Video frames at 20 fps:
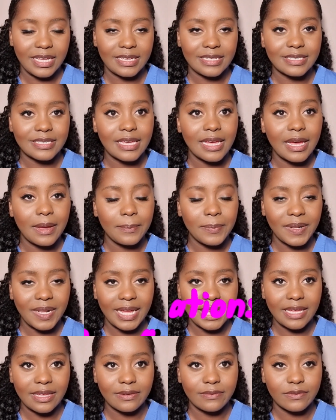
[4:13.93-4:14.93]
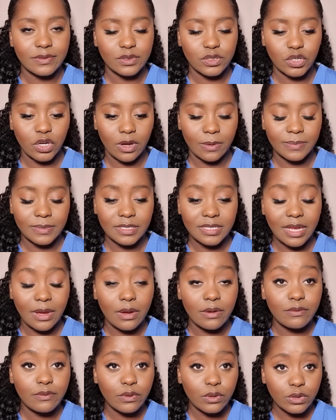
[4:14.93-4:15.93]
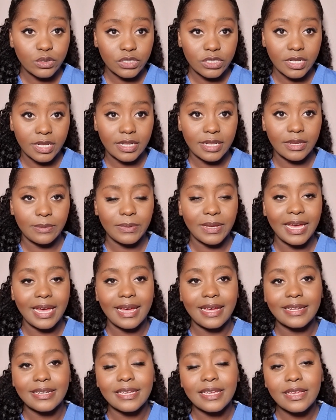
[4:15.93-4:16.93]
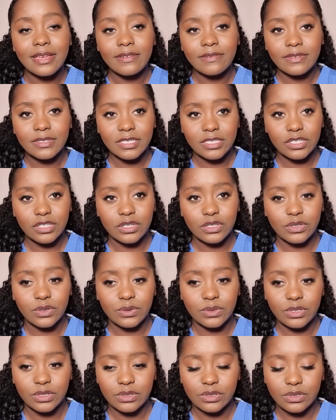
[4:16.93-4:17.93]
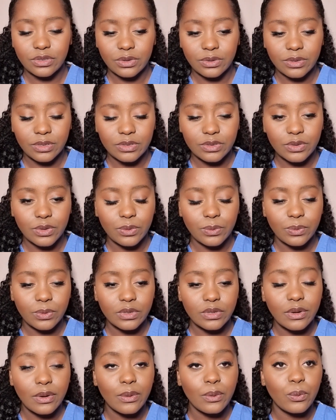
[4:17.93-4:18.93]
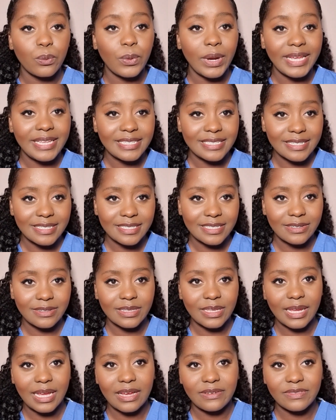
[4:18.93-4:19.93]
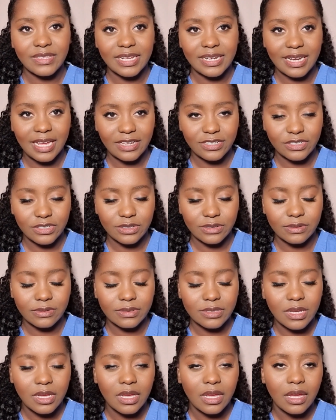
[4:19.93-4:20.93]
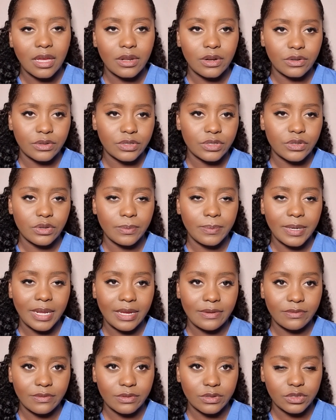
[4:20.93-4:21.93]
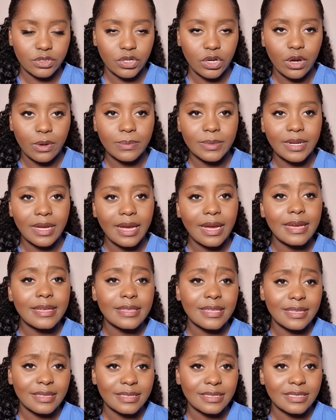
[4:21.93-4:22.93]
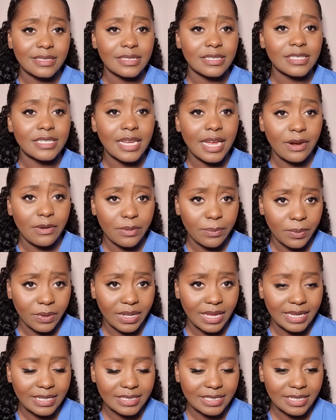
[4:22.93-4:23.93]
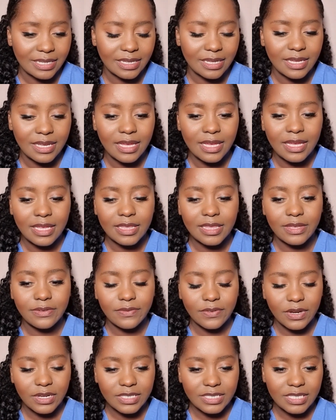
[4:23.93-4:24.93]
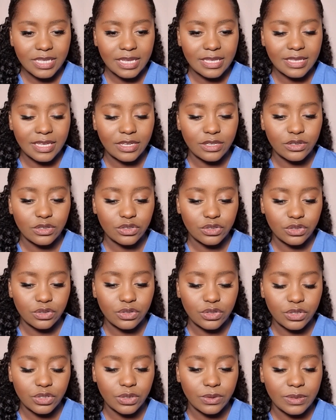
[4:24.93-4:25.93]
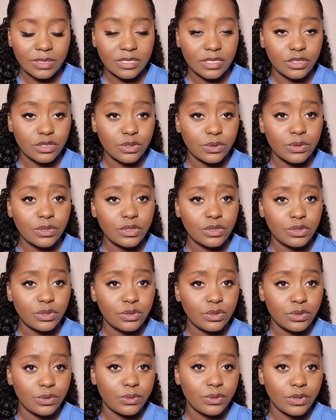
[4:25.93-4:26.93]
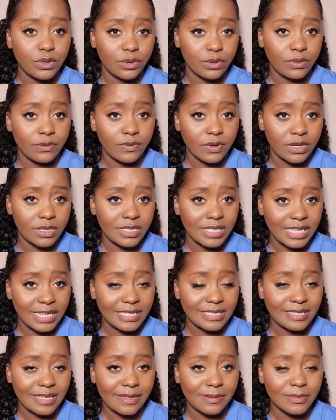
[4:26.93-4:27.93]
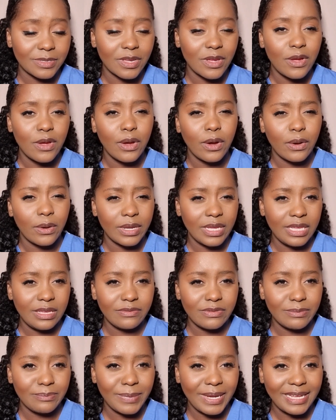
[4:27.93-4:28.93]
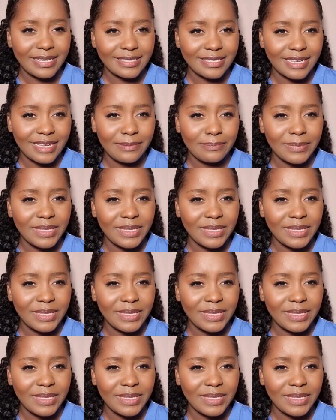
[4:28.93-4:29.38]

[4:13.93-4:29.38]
is applying for jobs. Now, unfortunately, we had physician associate students who would wait until they have their nationals in order to apply for a job. Now, I think this is a terrible idea. The first thing that you should do is as soon as you do your university exams, or even better,